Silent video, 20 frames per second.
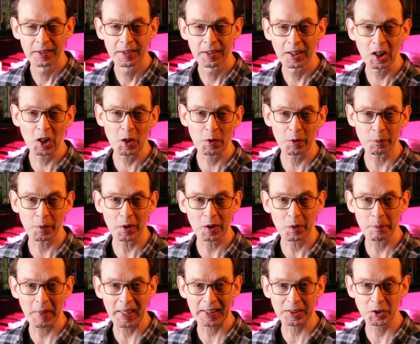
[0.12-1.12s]
Hello and welcome
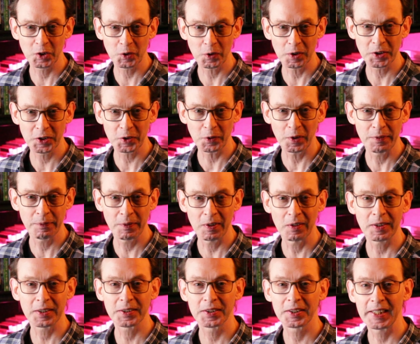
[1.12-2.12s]
back to Short Story
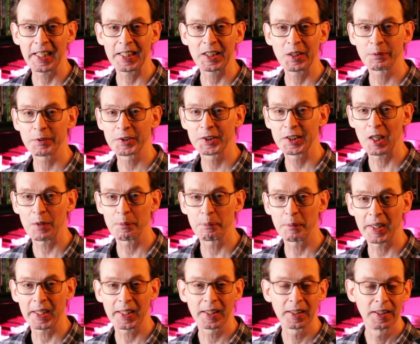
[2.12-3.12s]
Focus. Thank you for stopping
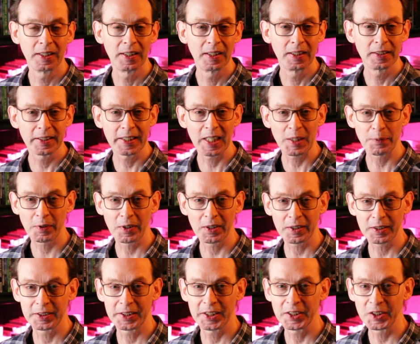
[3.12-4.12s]
by. Today we're going to
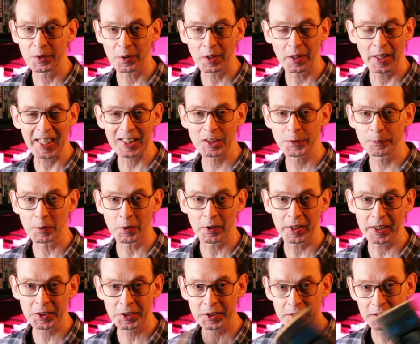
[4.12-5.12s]
continue our
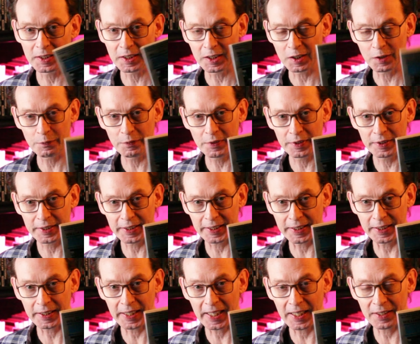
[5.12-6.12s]
exploration of
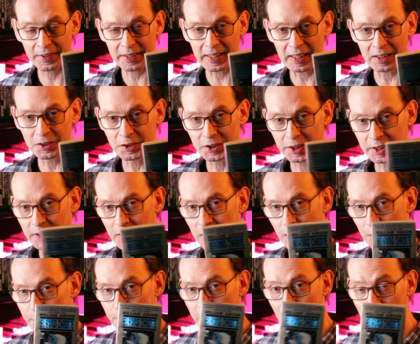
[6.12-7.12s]
the anthology
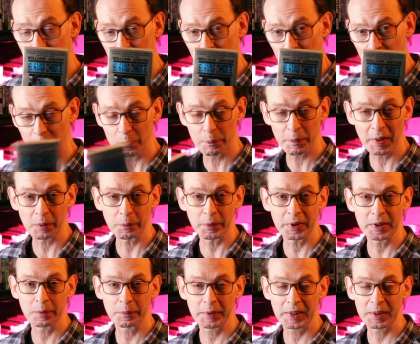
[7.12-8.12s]
Burning Chrome by
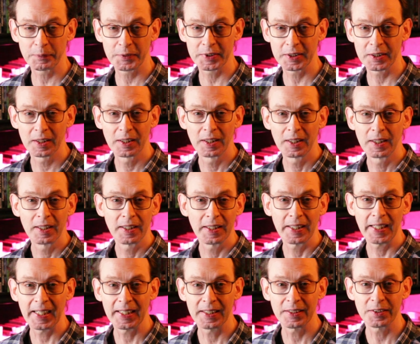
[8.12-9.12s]
William Gibson.
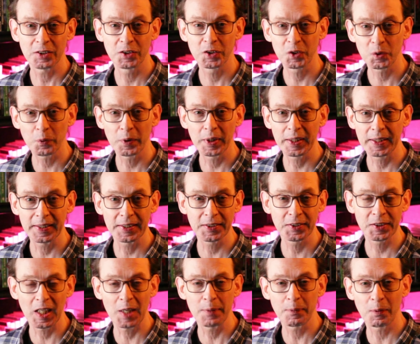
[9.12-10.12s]
And the story this
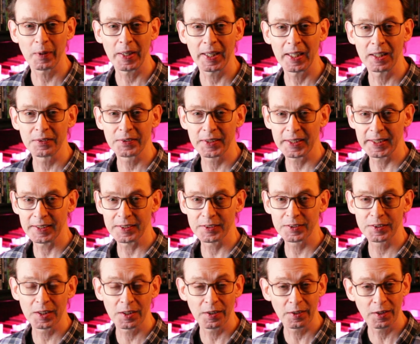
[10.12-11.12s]
time around
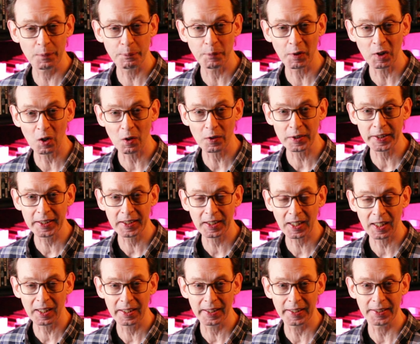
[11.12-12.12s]
is The Belonging
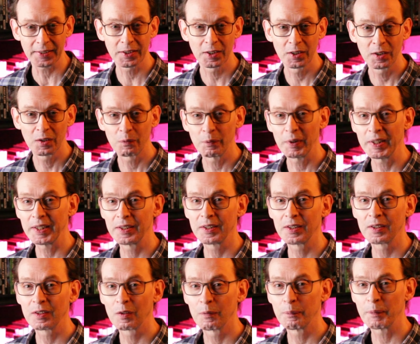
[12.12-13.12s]
Kind,
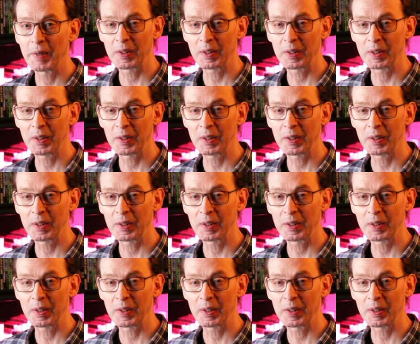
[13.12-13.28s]
written by